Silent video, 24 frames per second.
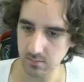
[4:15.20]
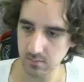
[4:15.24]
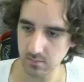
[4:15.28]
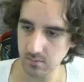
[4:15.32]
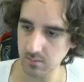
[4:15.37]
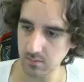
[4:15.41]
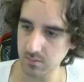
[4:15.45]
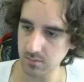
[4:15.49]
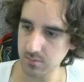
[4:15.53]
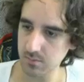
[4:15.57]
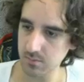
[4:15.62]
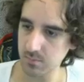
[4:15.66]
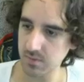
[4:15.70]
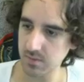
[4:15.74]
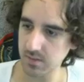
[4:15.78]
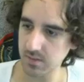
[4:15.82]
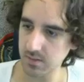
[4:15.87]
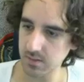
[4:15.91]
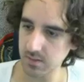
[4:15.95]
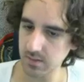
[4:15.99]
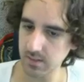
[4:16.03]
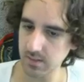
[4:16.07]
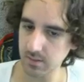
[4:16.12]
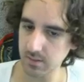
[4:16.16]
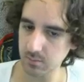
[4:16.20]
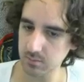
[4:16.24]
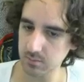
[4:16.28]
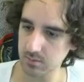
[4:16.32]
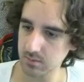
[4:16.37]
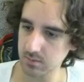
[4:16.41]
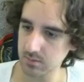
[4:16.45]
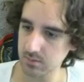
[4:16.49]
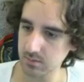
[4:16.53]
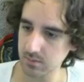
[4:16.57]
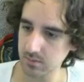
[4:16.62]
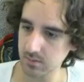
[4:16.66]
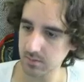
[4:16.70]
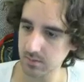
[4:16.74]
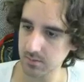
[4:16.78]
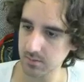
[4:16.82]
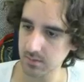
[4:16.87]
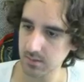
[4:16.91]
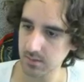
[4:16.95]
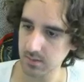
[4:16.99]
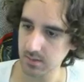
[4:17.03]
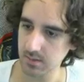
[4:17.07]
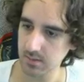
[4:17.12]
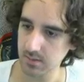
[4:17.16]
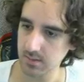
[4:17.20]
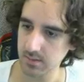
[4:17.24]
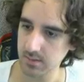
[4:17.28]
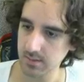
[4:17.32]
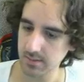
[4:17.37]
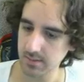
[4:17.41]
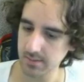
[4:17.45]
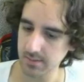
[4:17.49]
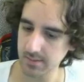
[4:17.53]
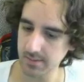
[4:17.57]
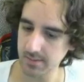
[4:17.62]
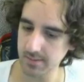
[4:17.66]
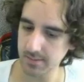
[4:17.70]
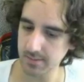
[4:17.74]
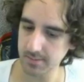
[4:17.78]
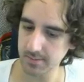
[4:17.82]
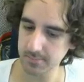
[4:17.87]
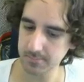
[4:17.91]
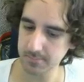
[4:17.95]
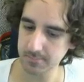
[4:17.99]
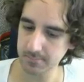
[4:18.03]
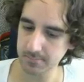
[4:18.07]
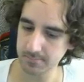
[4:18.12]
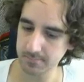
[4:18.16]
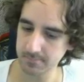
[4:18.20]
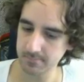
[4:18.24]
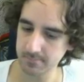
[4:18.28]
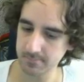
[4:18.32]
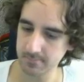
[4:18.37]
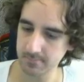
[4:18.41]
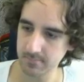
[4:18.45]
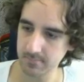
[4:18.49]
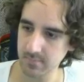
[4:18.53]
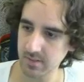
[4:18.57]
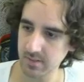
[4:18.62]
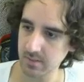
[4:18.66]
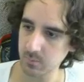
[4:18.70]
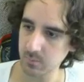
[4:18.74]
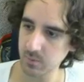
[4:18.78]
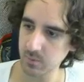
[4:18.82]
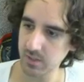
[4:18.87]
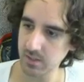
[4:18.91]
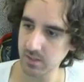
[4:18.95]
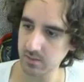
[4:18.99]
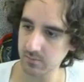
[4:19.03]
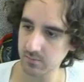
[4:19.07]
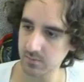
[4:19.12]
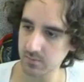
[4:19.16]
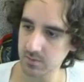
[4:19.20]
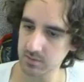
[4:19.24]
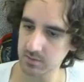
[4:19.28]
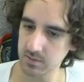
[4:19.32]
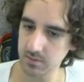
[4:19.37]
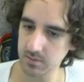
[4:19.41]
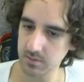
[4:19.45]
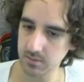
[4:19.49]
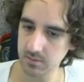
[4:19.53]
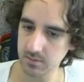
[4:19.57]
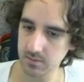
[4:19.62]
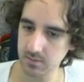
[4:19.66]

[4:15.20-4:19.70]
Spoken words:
oh, it should be out, sorry. We can invert it.